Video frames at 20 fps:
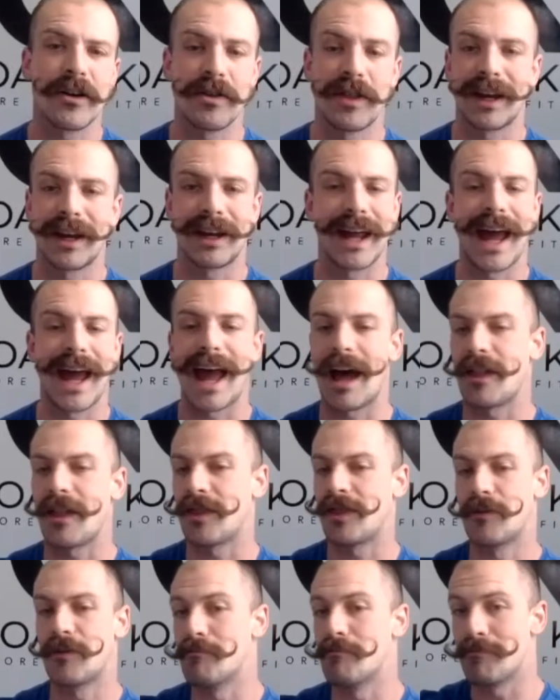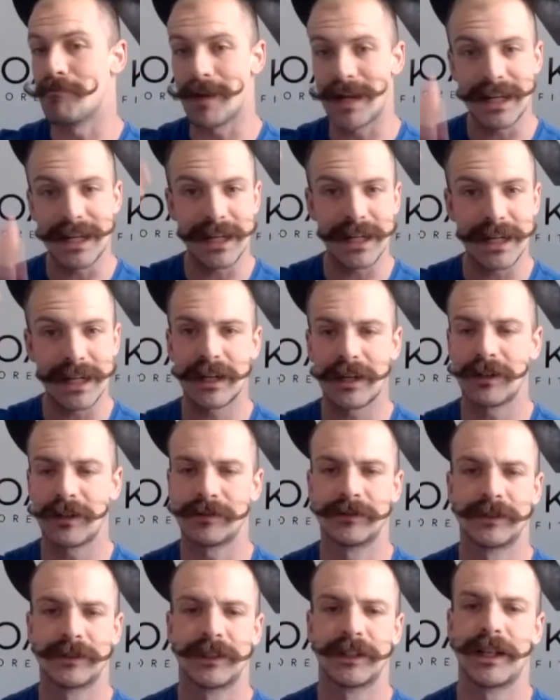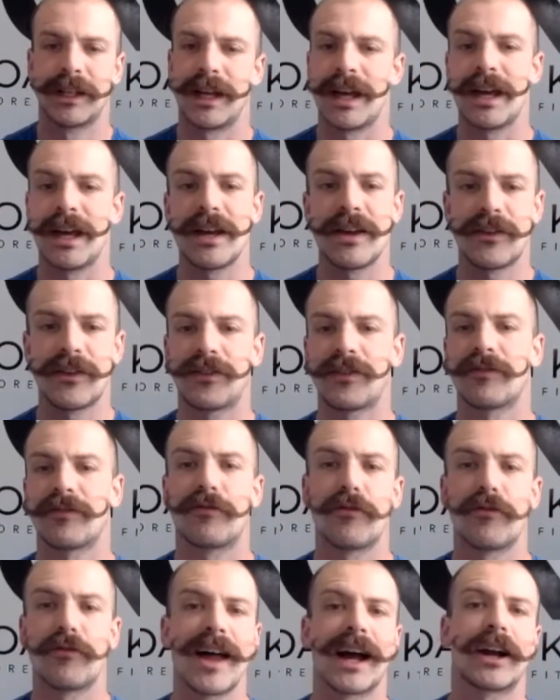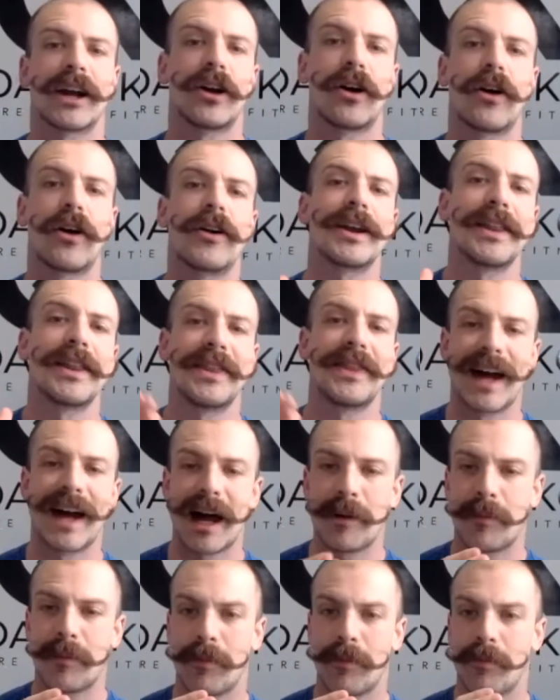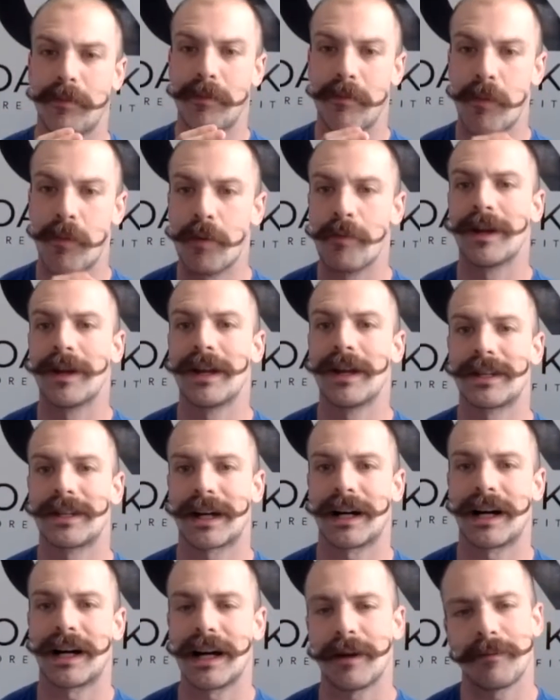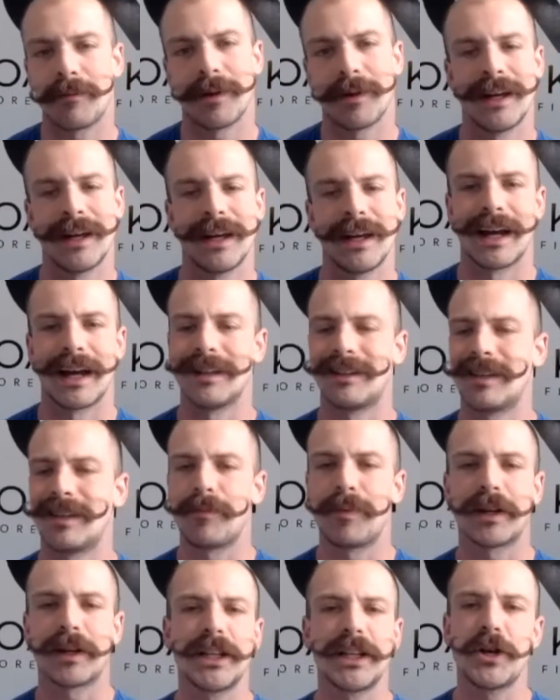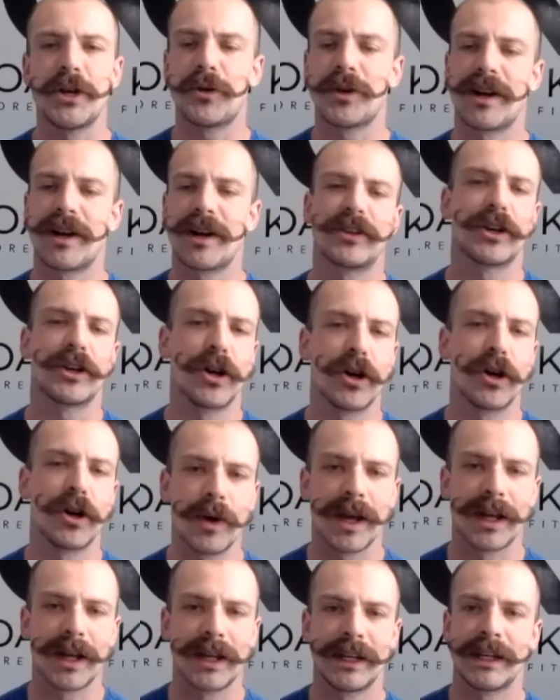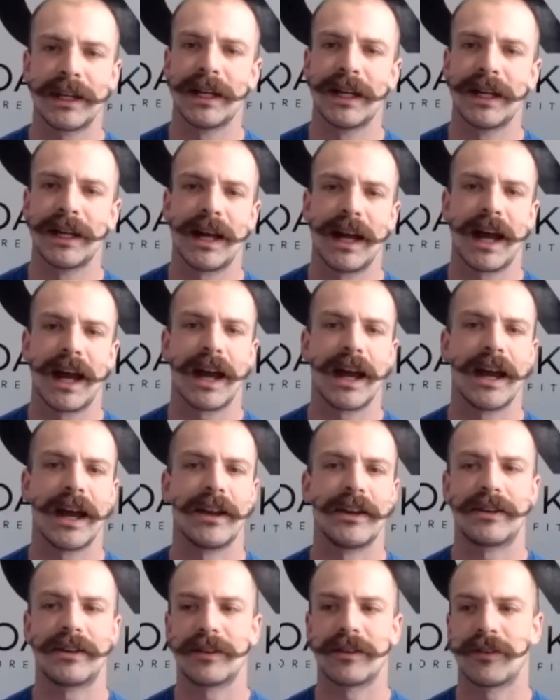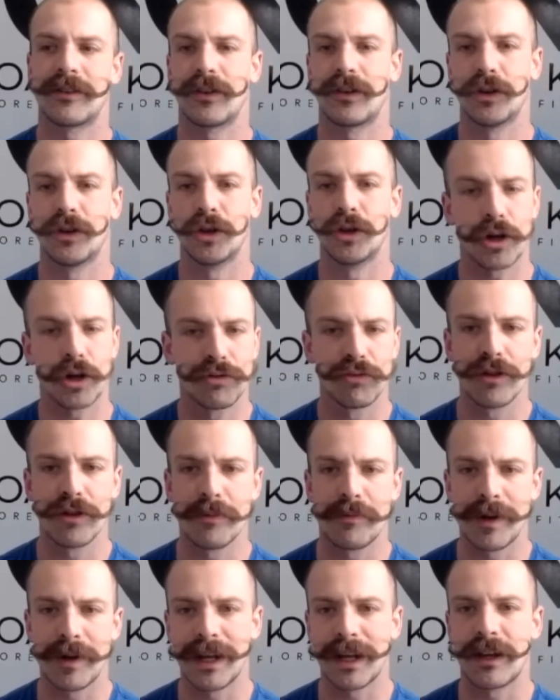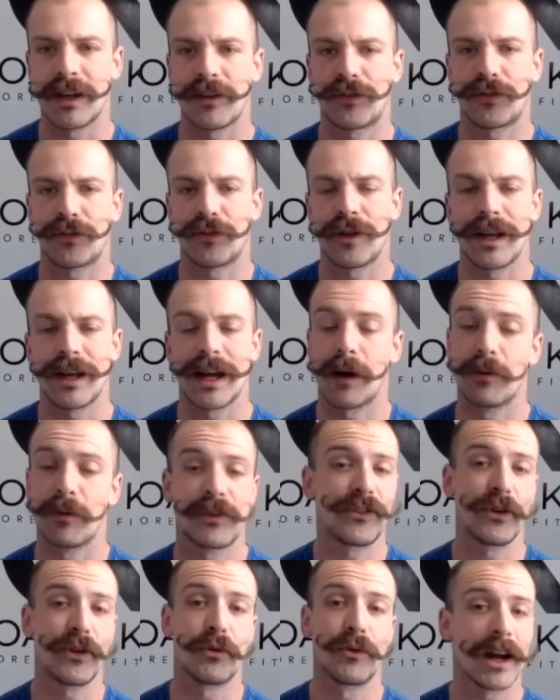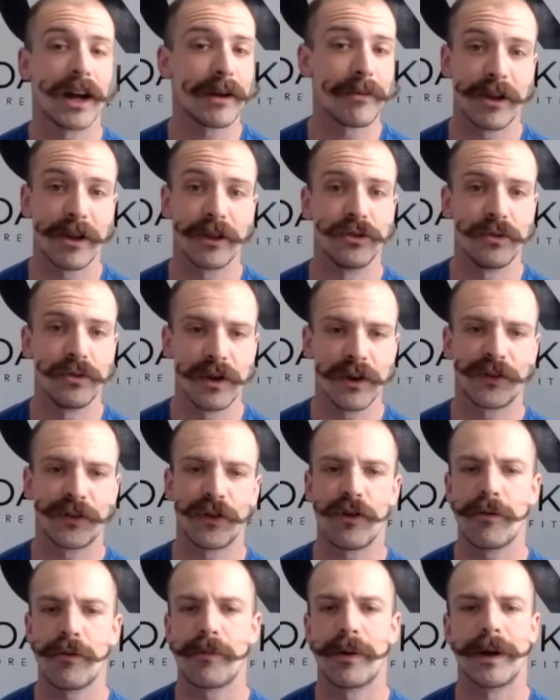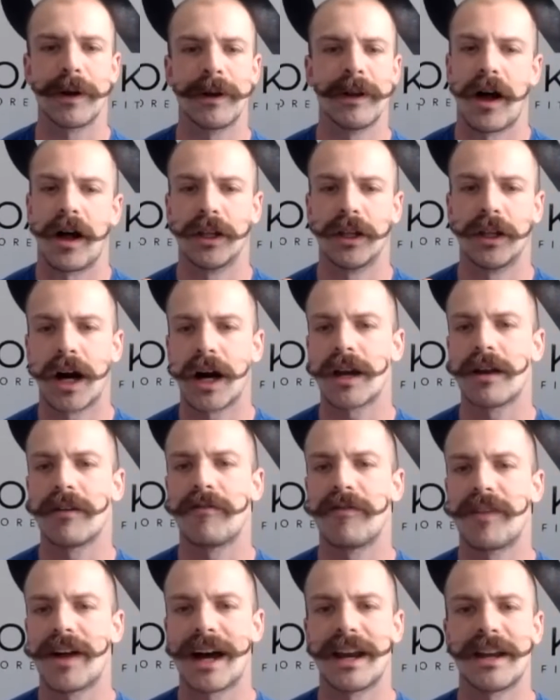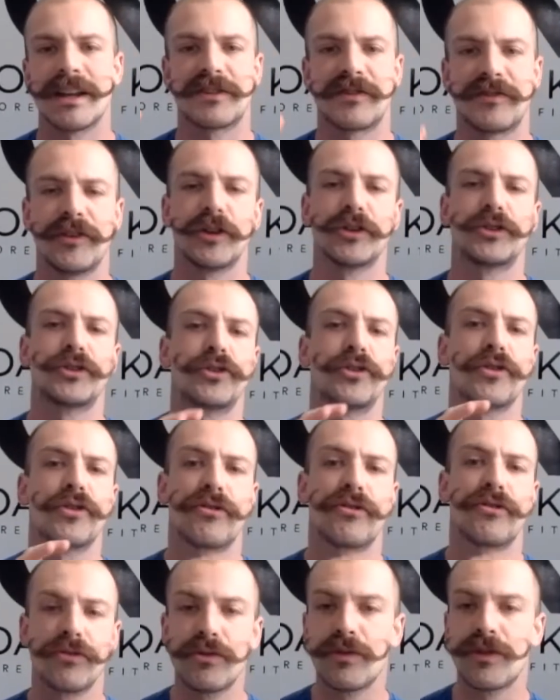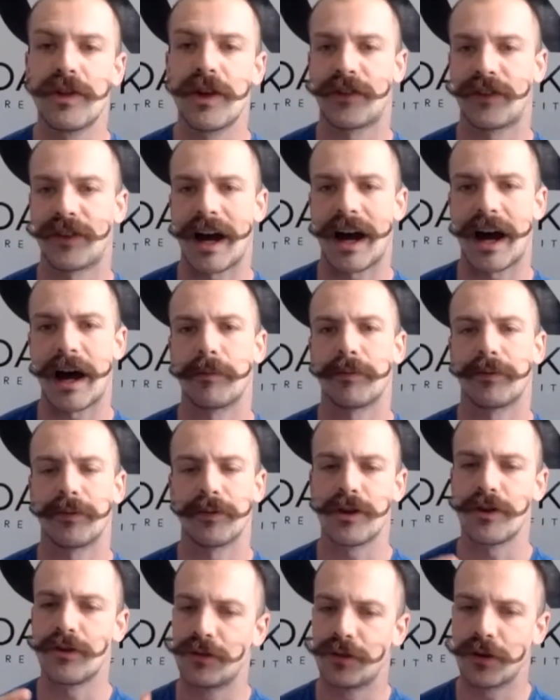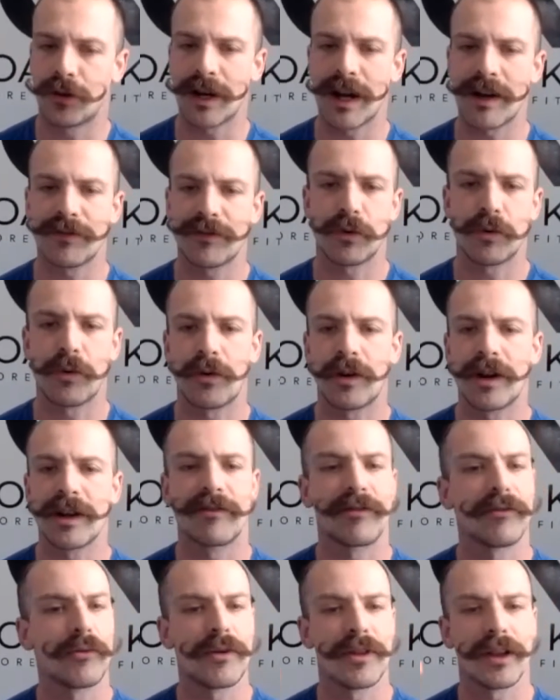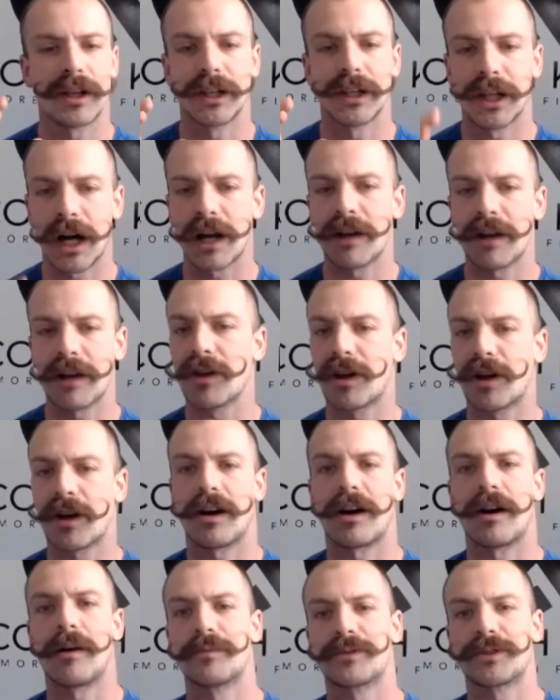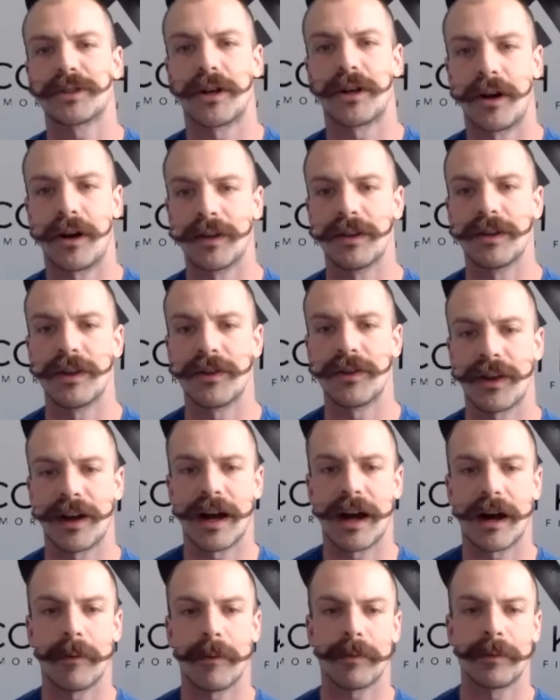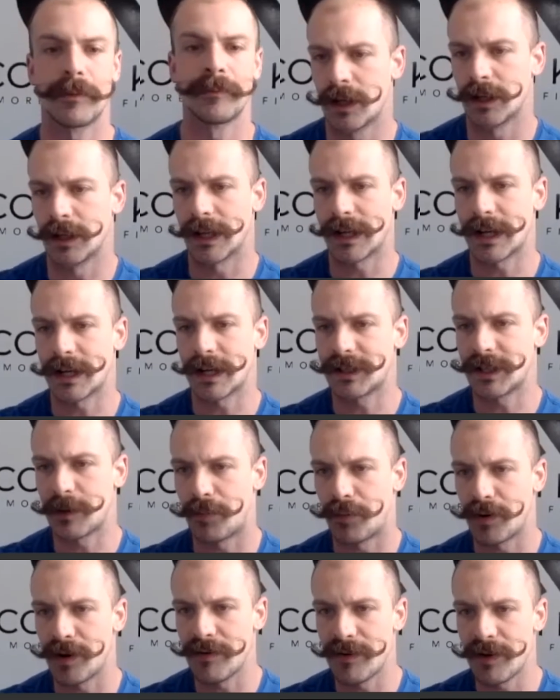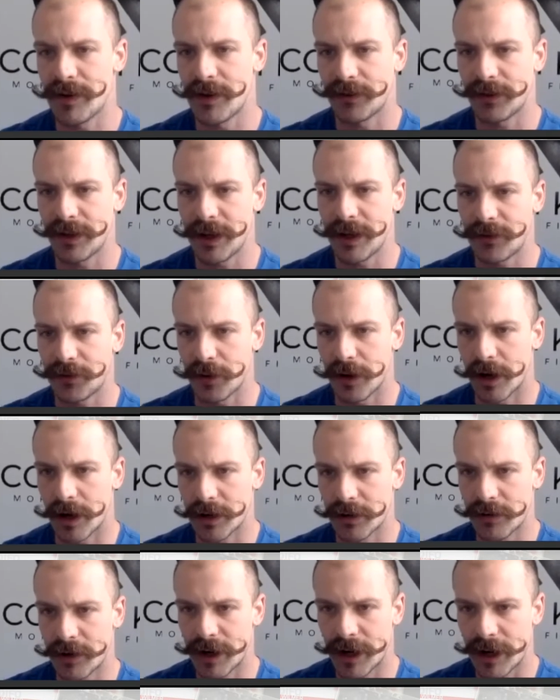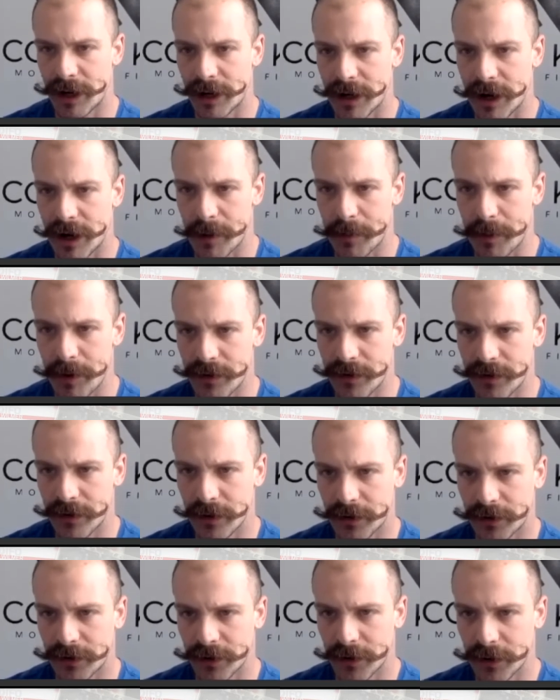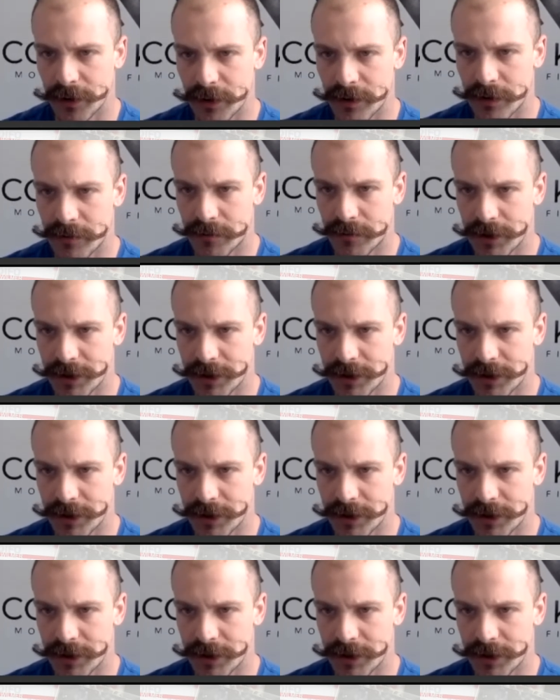than the median is for that card at that moment in time. And typically you would have to go in and look through the bidding history. I would still recommend doing so, but a lot of that is filtered through this app. So you don't have to worry with a lot of the comps on this app. Like I said previously, so ungraded copies, it looks like they're going for